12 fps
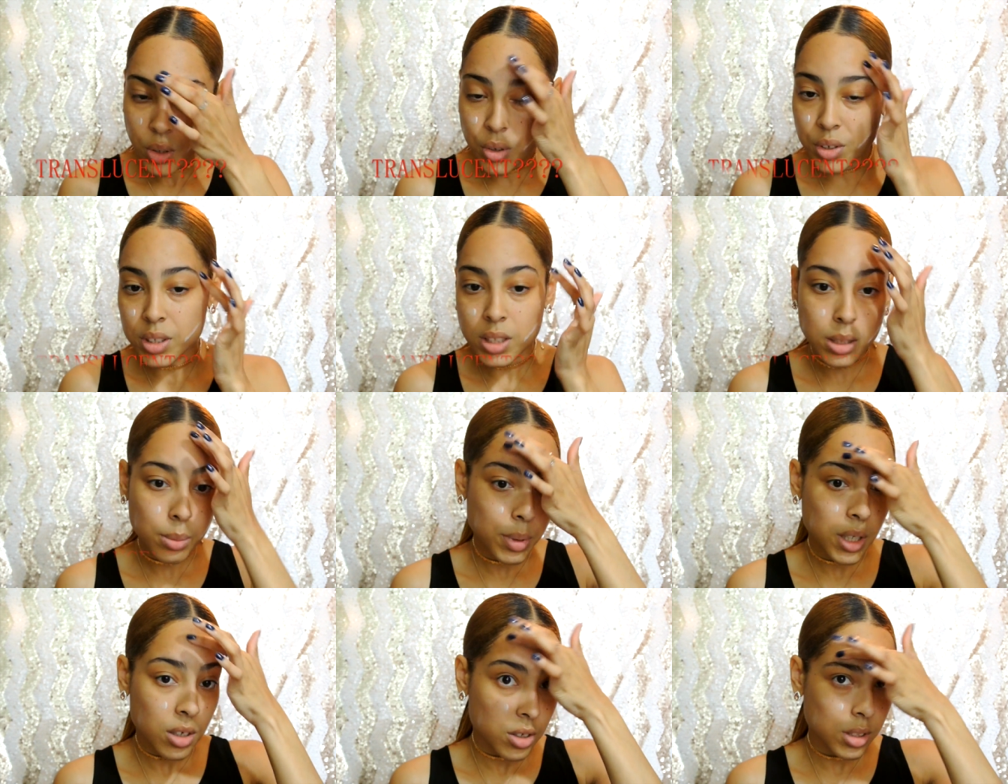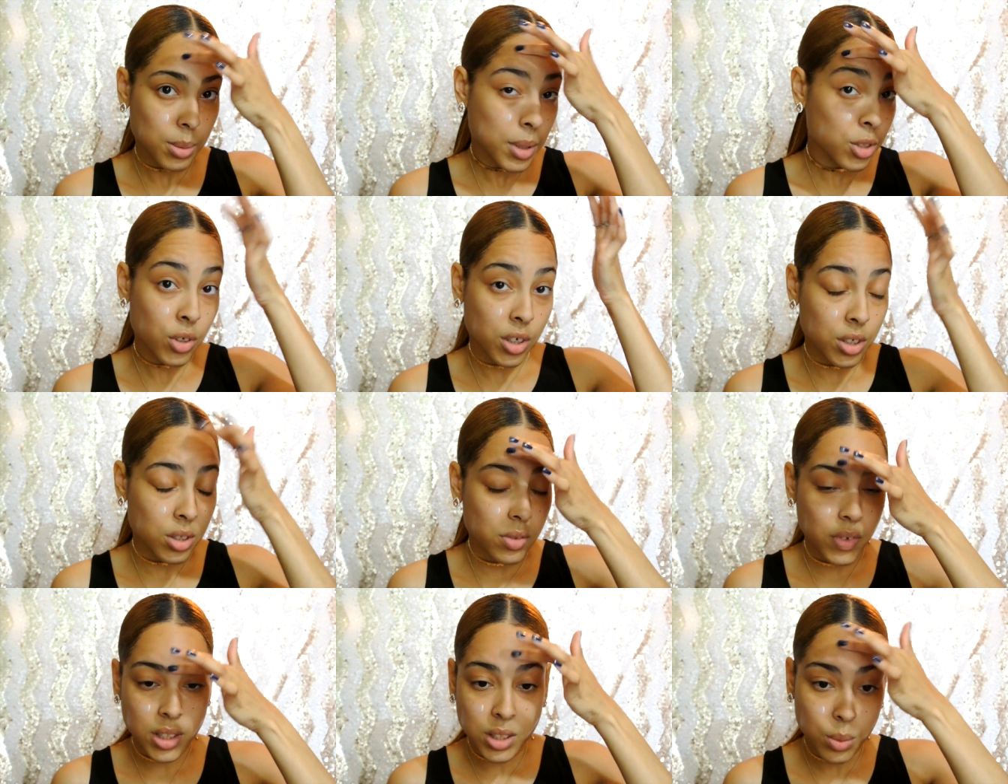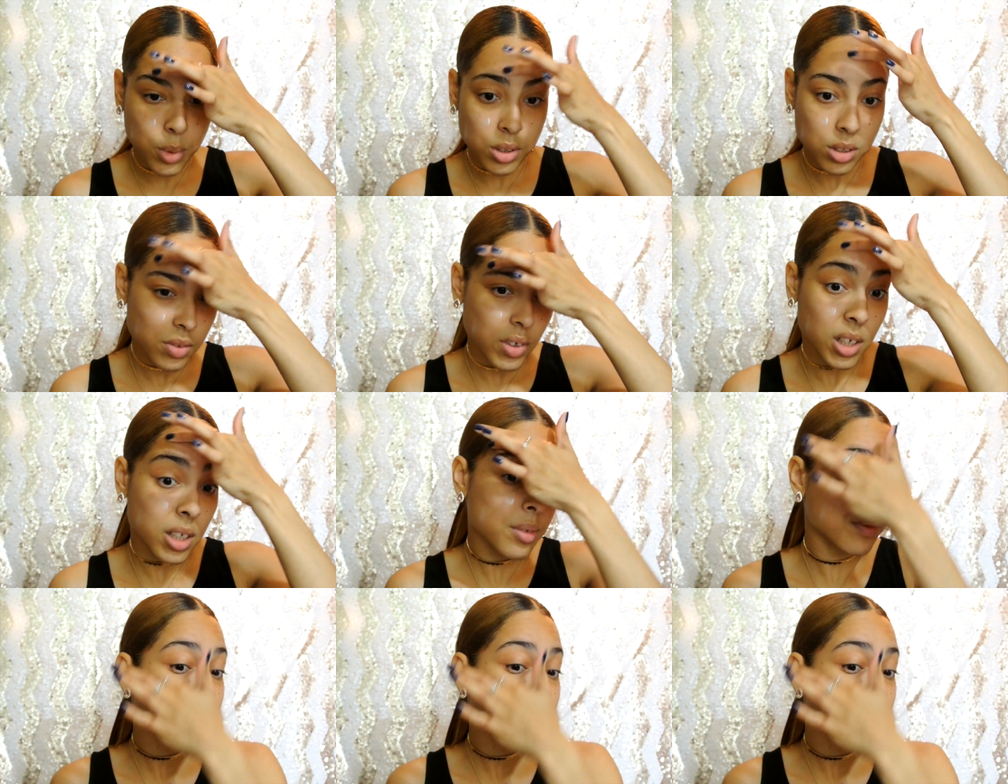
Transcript: or it disappears. I'm not trying to use fancy words really.